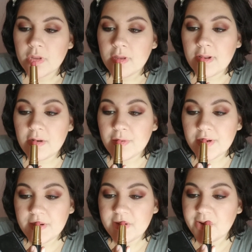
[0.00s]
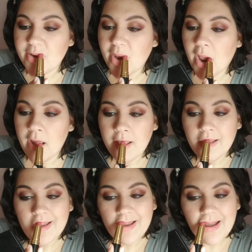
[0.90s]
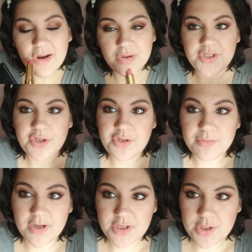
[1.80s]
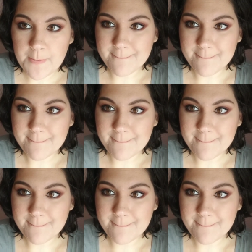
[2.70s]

And I don't want too much.